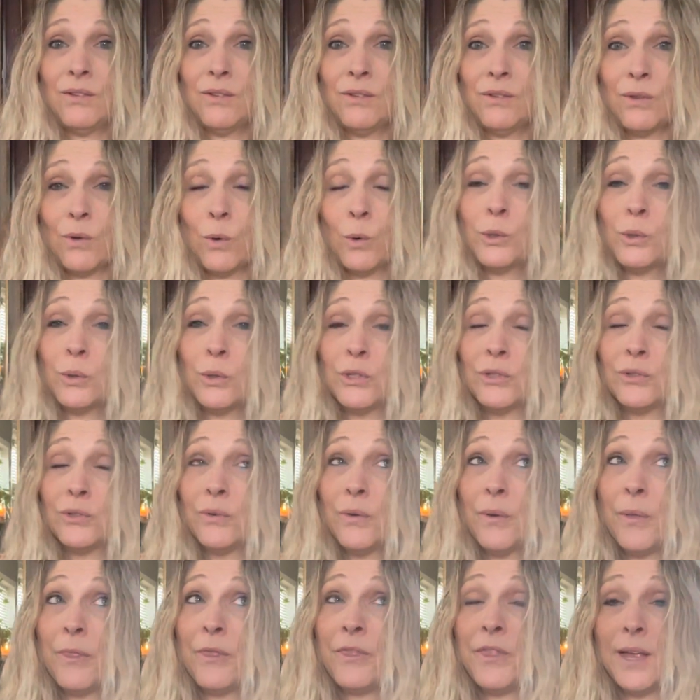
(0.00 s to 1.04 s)
those are
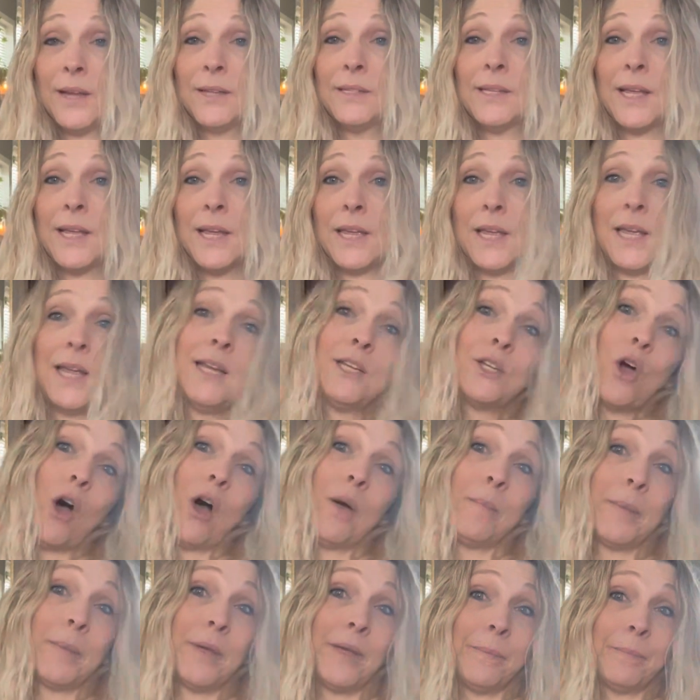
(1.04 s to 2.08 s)
things that he
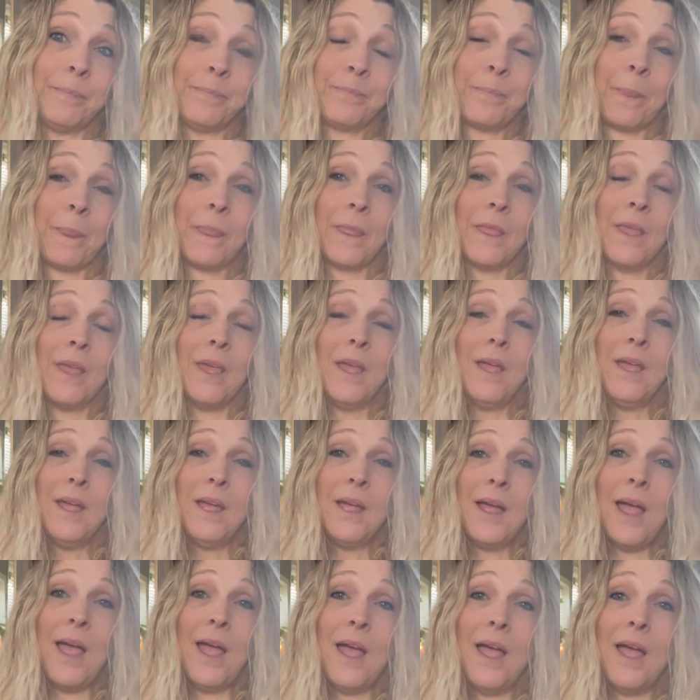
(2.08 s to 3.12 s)
taught me
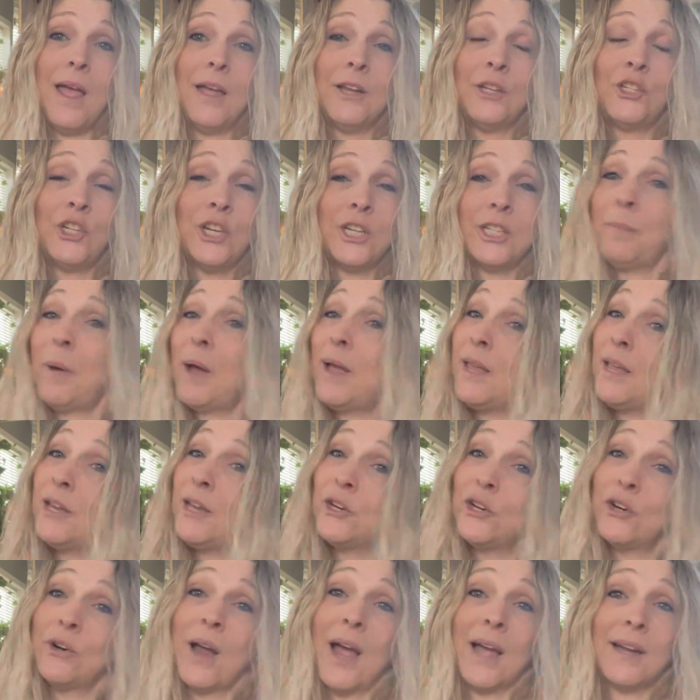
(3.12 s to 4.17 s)
just by
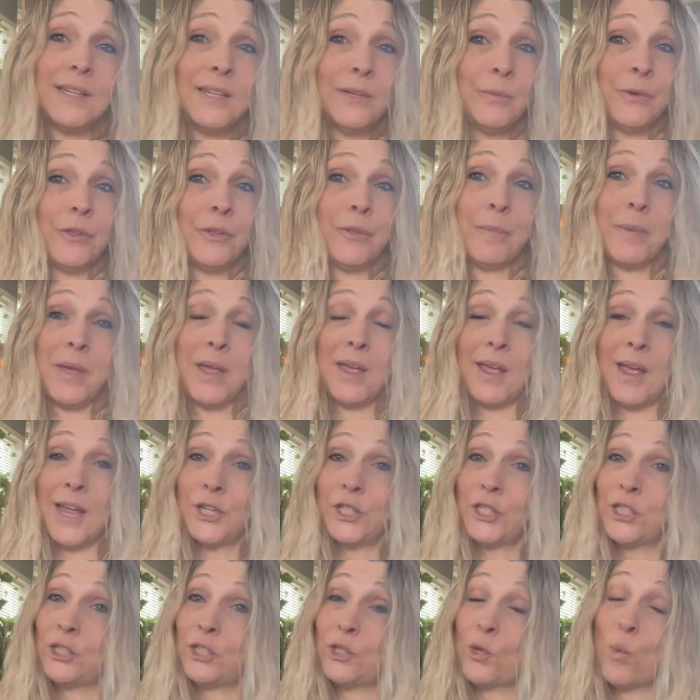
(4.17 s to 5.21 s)
interacting with me and
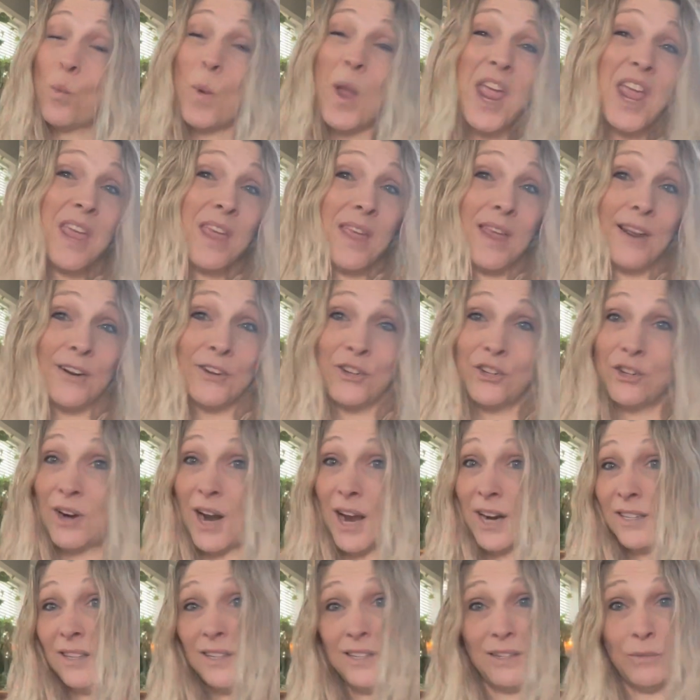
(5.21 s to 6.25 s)
just the way he
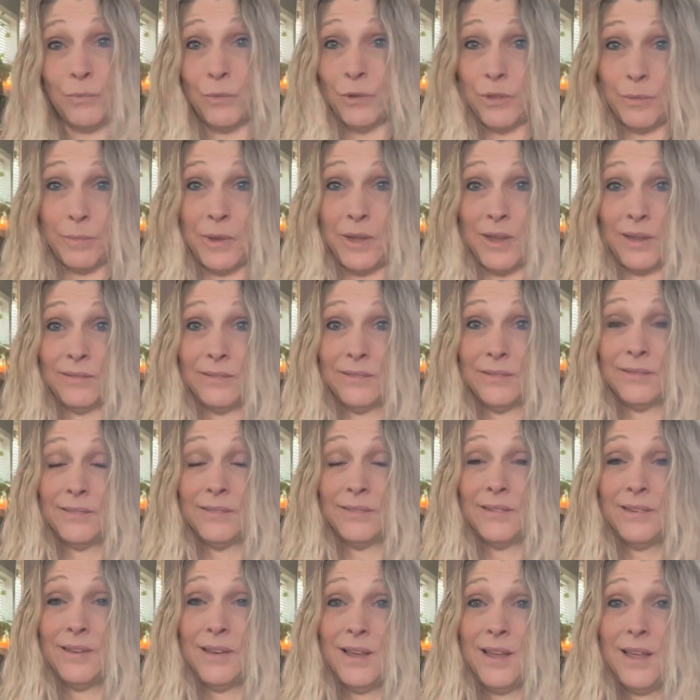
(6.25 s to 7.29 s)
interacted with me.
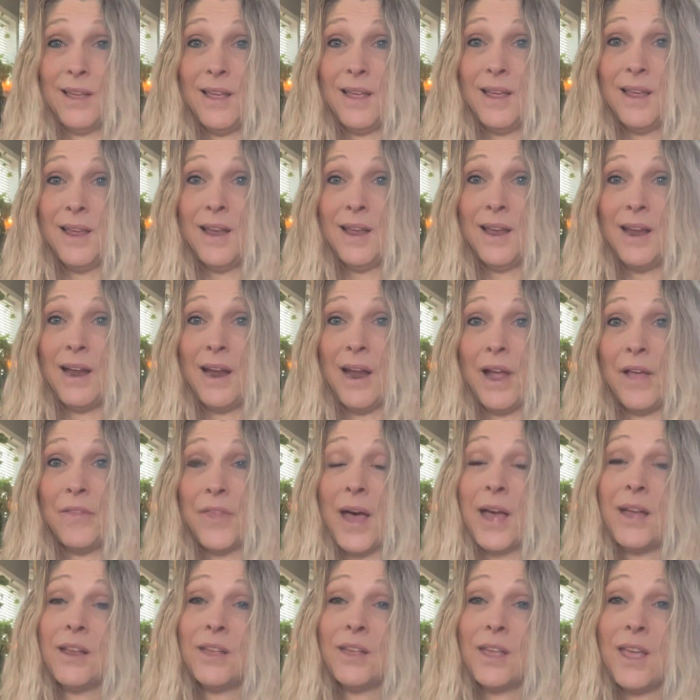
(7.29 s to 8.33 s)
And
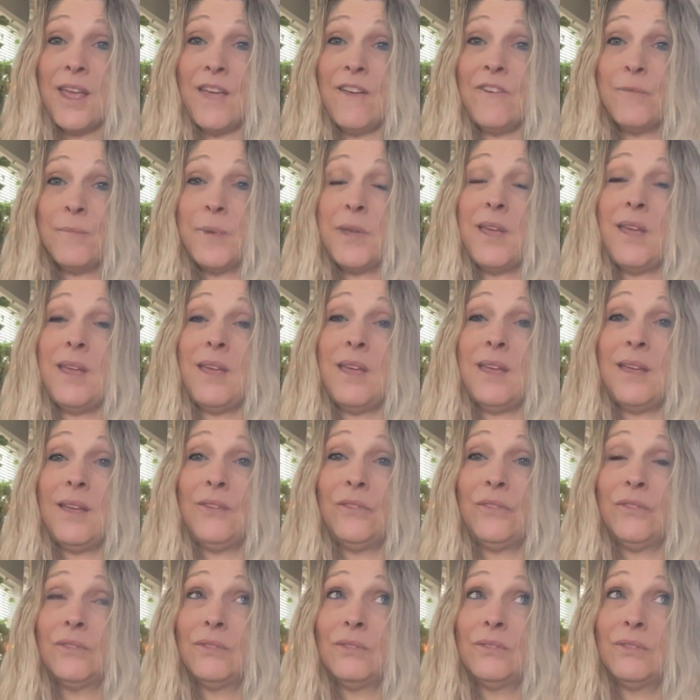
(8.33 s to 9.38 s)
that gave me
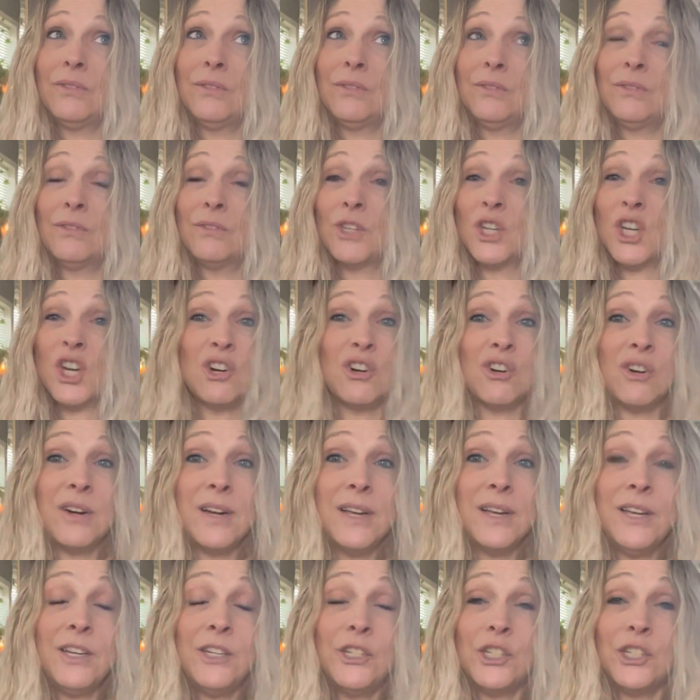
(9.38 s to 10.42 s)
the
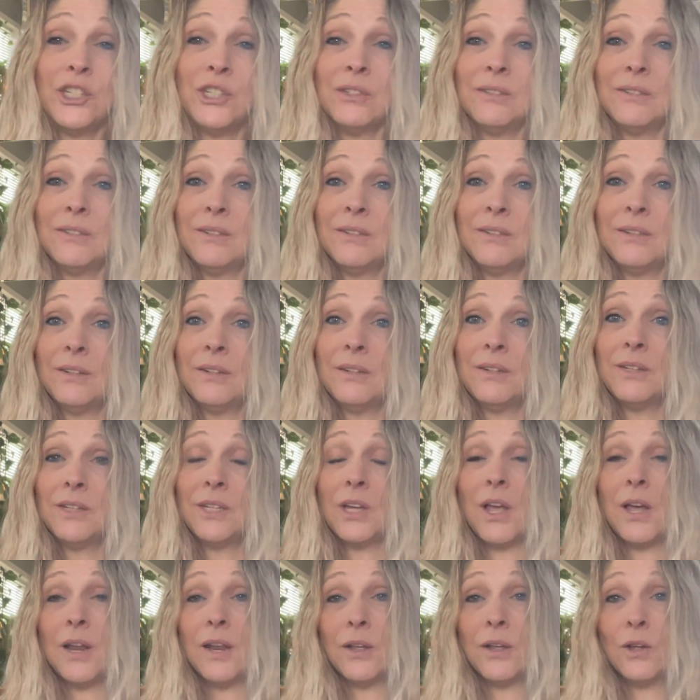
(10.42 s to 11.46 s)
courage to
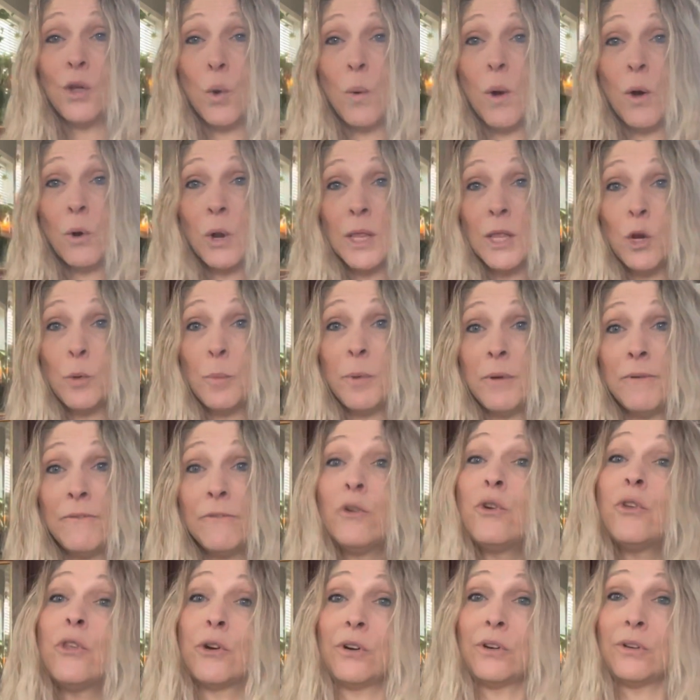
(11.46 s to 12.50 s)
kind of go out a little bit
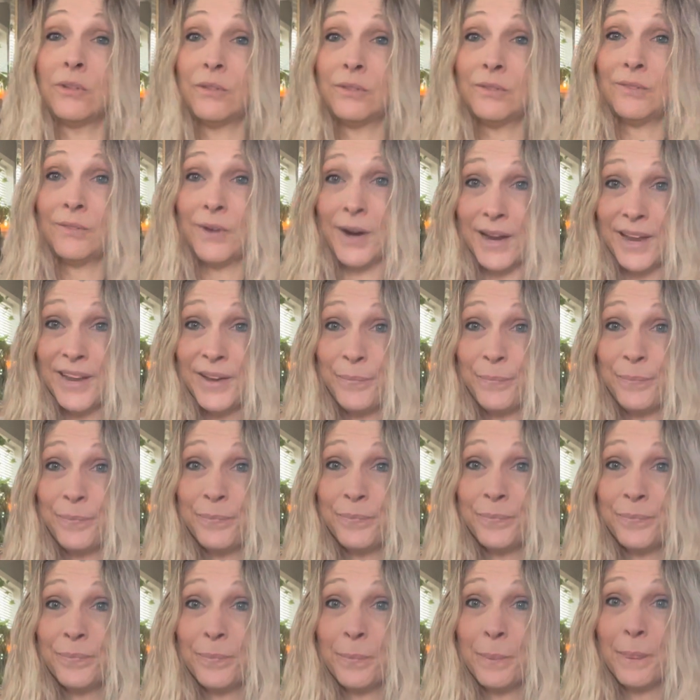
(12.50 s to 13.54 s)
further, right?
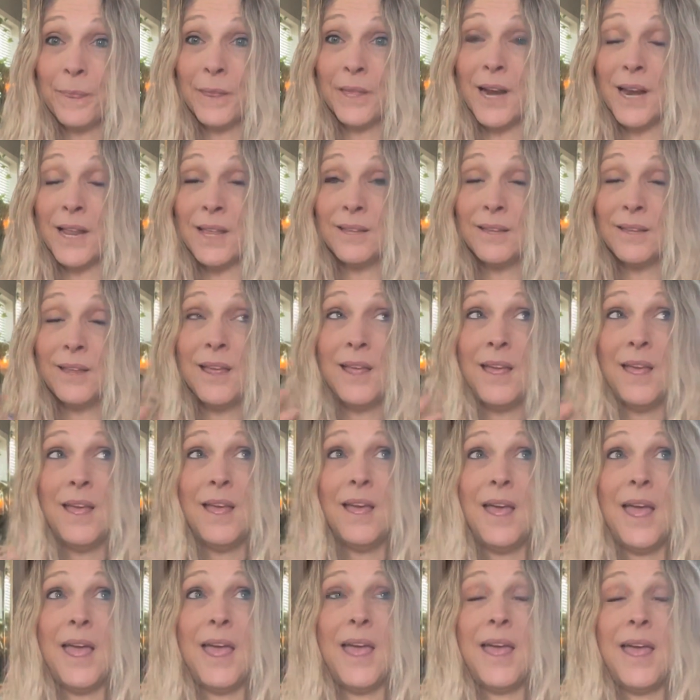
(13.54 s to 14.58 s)
Kind of,
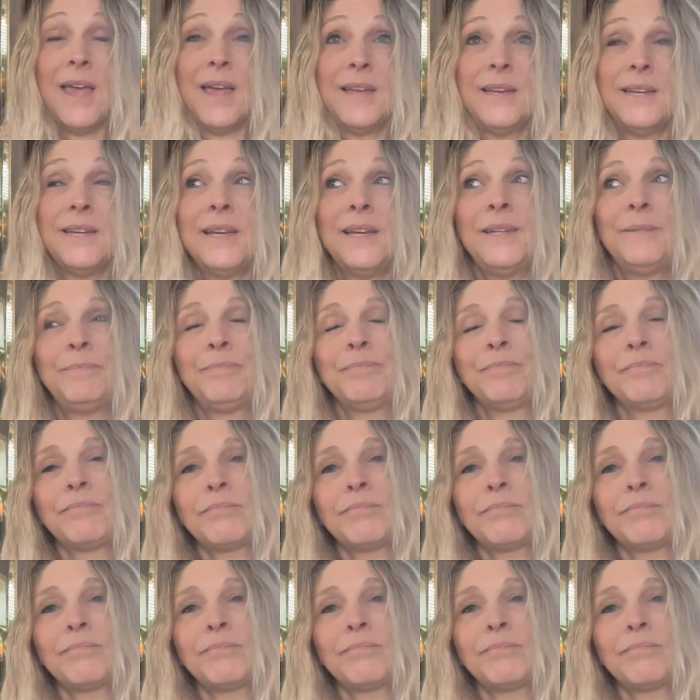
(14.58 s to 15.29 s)
and it